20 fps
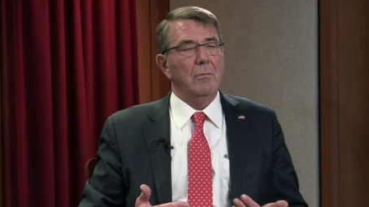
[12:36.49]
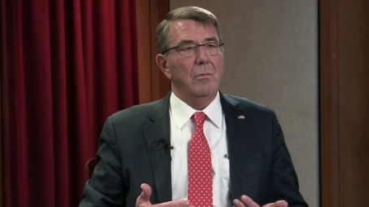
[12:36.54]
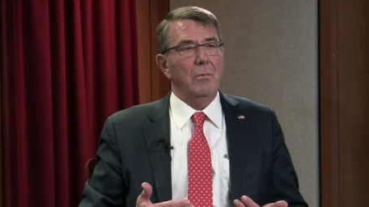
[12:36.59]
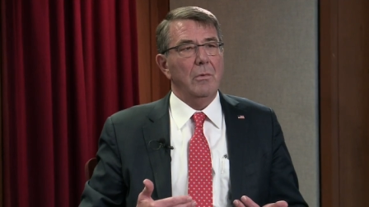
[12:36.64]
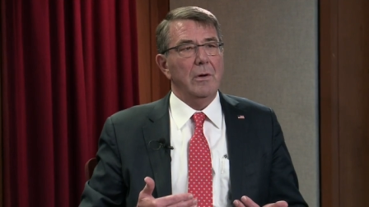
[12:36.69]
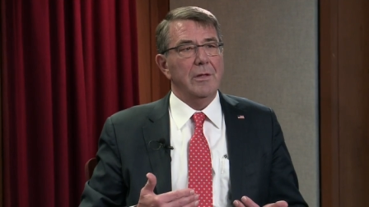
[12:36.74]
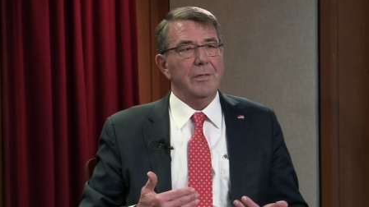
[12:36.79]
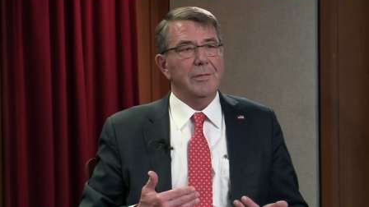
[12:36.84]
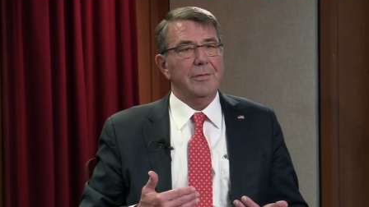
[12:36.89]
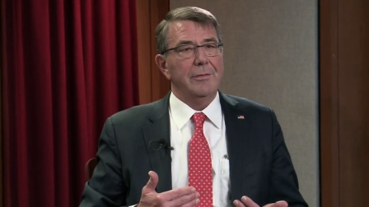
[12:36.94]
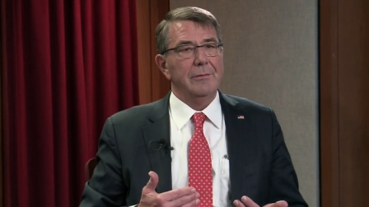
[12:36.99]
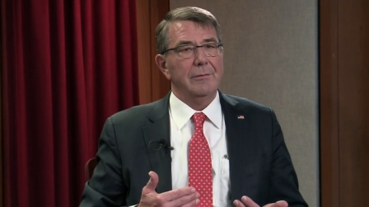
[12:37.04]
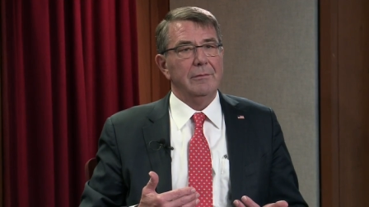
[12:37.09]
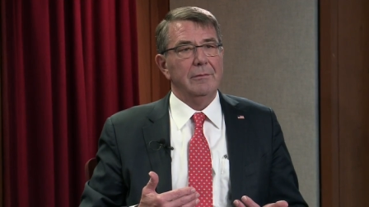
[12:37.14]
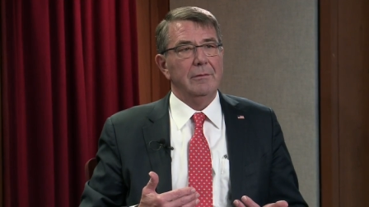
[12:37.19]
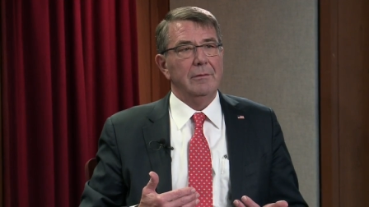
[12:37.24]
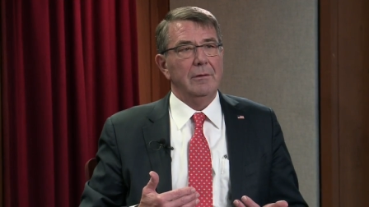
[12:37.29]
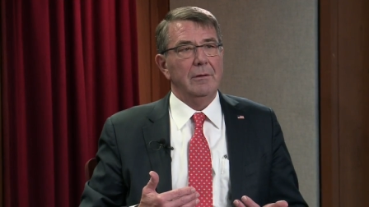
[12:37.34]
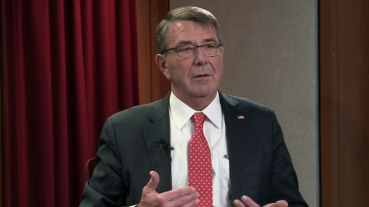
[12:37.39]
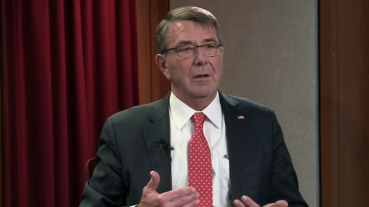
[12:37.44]
with
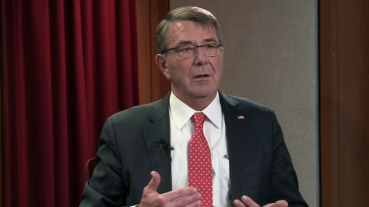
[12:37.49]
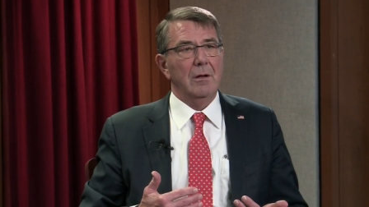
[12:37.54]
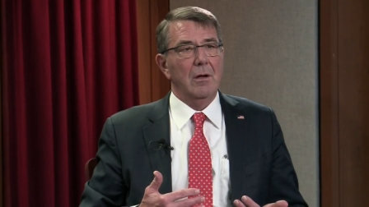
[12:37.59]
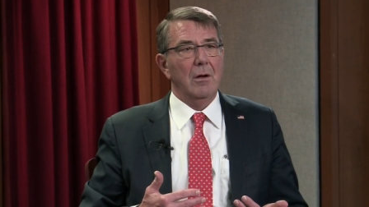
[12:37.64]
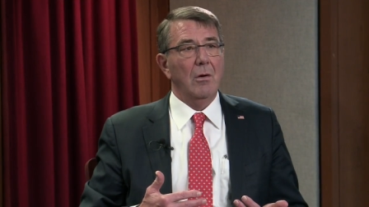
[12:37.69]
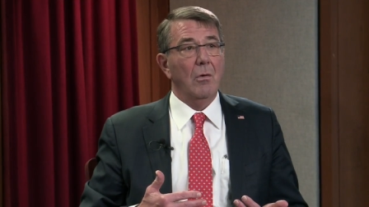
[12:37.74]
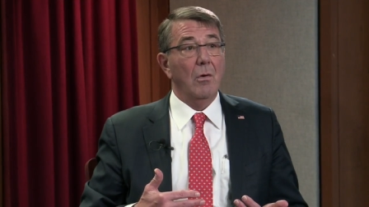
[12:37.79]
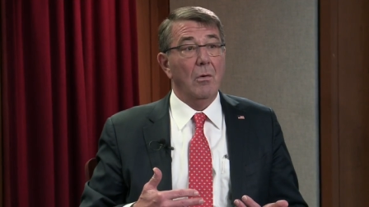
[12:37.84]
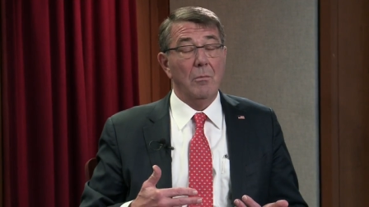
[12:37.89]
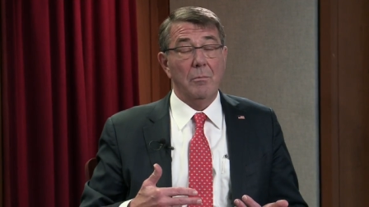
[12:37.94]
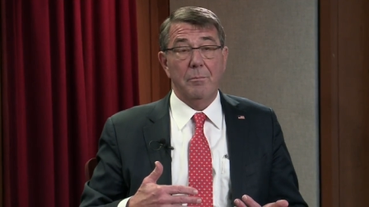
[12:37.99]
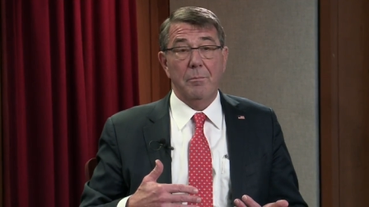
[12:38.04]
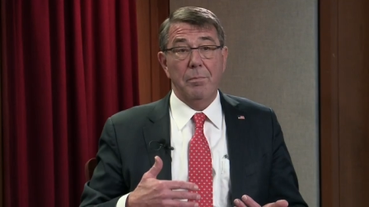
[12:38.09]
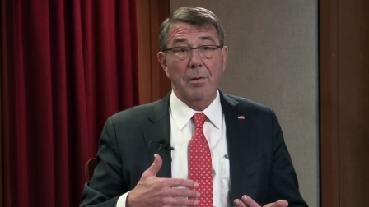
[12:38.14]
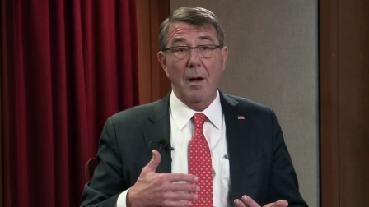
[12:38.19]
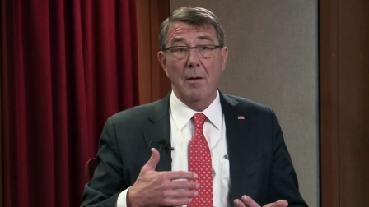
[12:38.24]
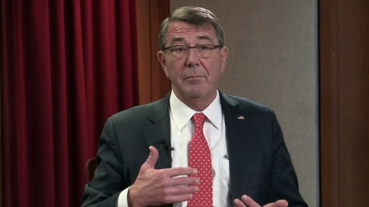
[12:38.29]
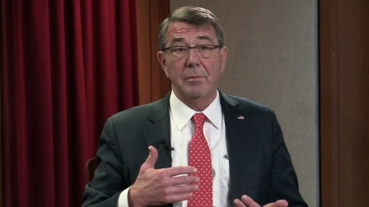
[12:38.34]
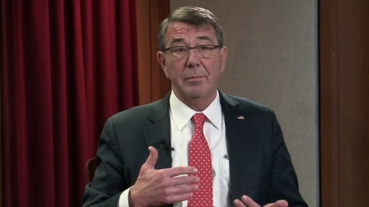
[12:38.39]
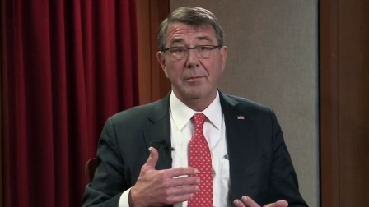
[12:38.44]
uh,
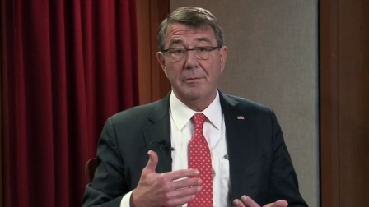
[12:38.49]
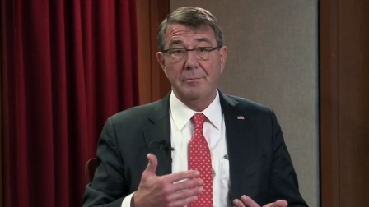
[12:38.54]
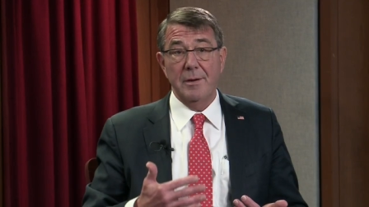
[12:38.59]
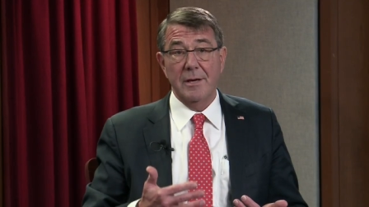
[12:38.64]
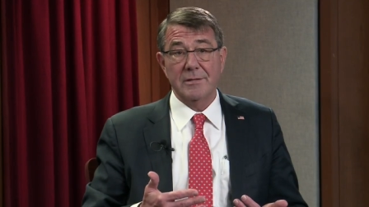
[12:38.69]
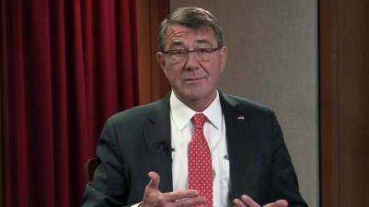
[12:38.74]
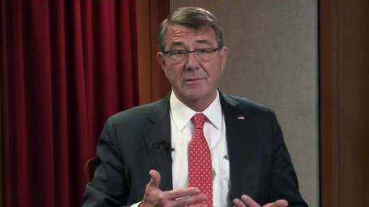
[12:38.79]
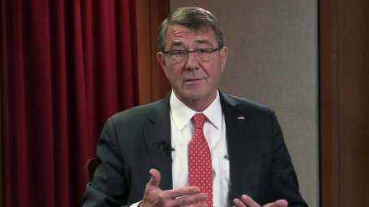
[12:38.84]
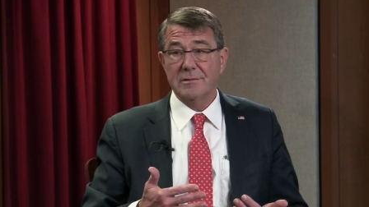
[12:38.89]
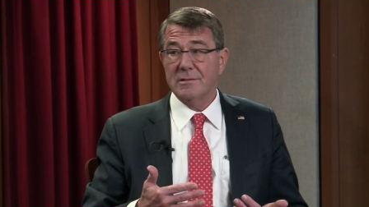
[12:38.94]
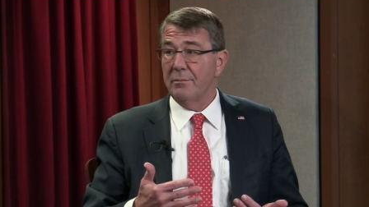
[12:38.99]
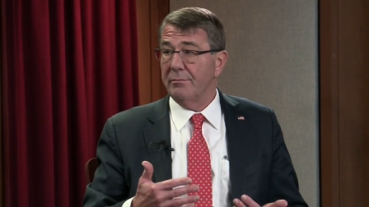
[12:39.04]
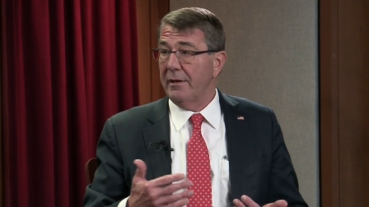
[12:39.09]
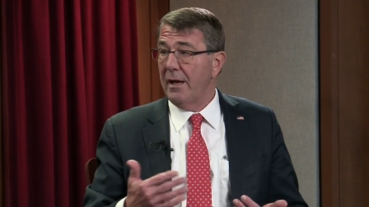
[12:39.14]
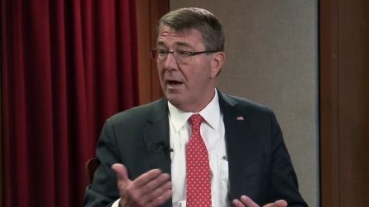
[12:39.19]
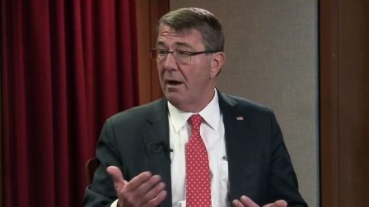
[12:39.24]
probably based on some